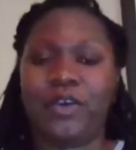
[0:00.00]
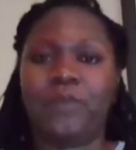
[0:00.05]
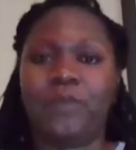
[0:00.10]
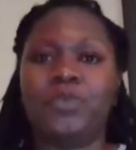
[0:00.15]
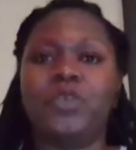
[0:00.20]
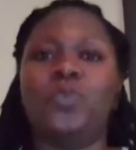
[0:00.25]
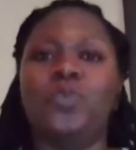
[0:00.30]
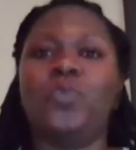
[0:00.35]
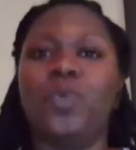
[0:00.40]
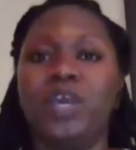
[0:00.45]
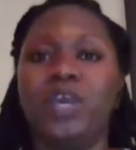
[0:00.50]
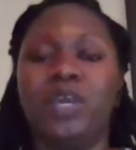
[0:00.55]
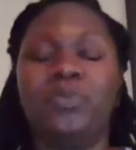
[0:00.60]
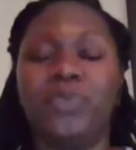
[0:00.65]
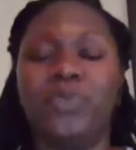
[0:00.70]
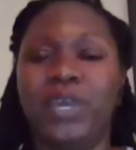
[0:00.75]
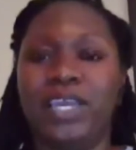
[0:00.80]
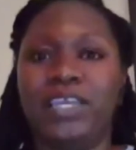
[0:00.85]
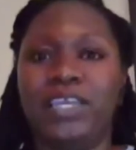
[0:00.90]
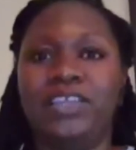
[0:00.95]
You want to
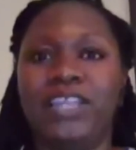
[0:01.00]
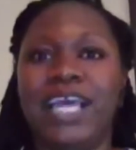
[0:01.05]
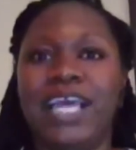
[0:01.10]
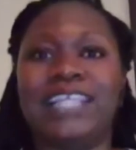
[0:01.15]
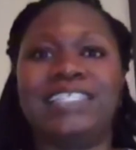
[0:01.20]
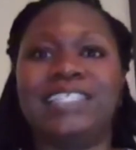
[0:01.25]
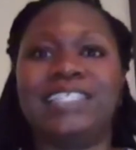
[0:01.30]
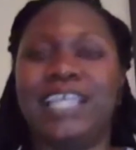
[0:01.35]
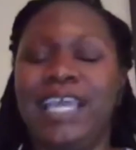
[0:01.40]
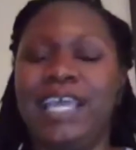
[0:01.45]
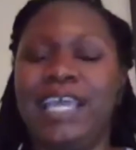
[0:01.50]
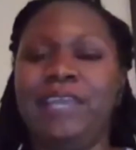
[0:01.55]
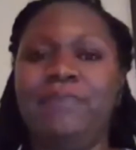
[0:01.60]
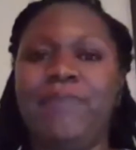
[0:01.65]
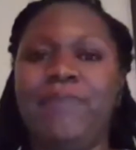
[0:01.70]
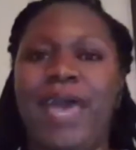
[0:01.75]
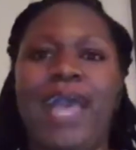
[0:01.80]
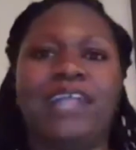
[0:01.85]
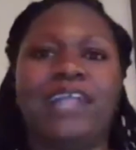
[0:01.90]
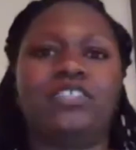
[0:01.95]
bring that skin
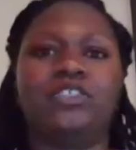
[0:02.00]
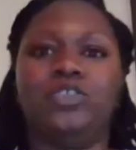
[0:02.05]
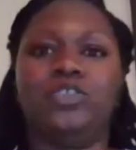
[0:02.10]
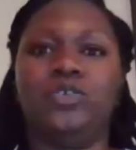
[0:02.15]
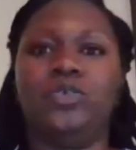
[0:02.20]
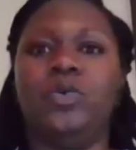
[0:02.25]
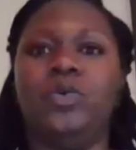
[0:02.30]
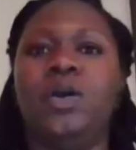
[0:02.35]
back to